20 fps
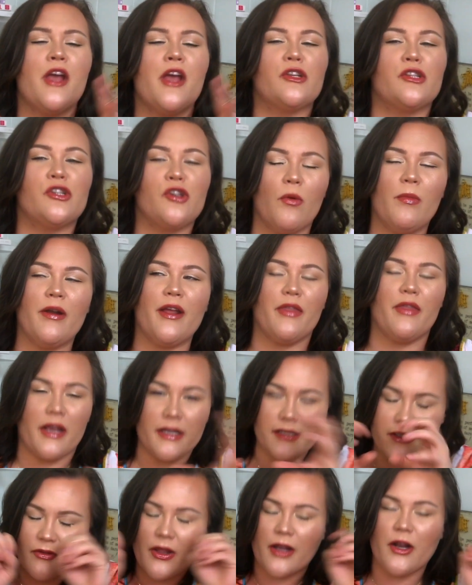so many
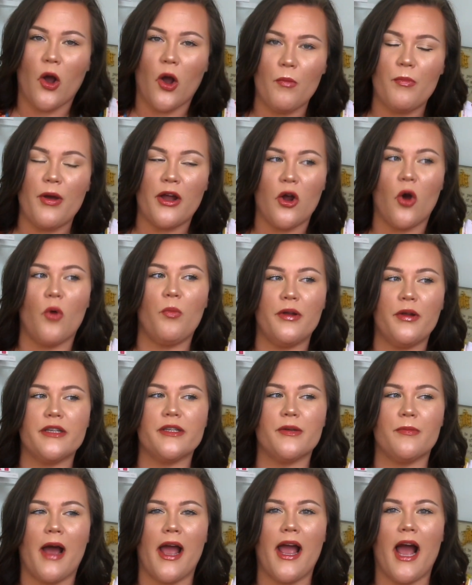things have like been open
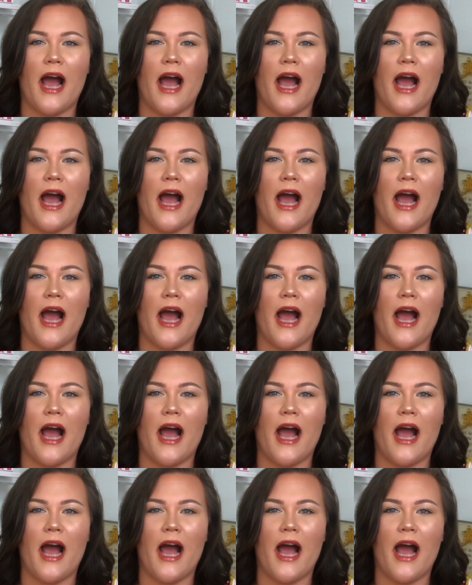to my